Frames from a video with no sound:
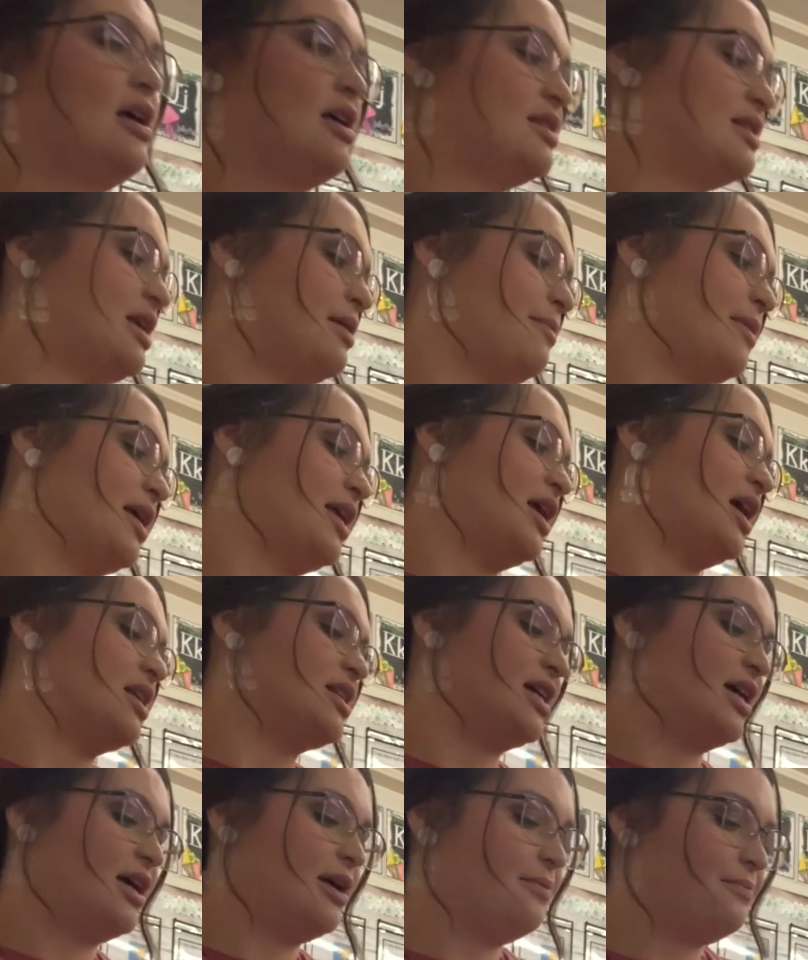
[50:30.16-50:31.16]
Say, main
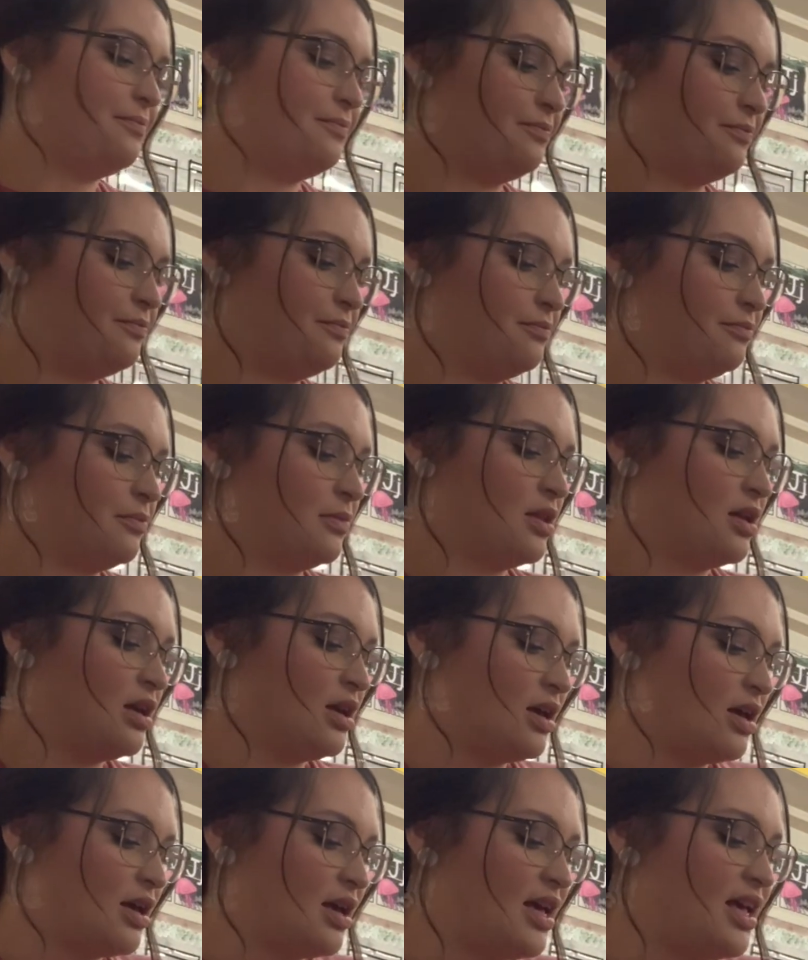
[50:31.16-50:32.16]
idea? Main
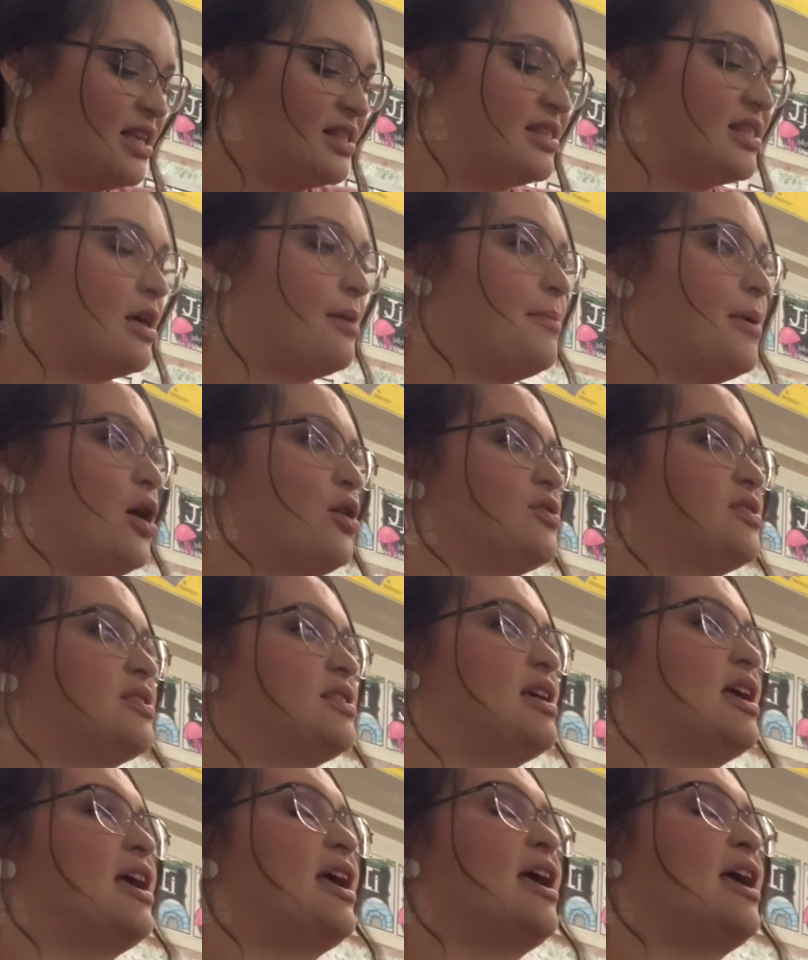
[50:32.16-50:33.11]
idea is the most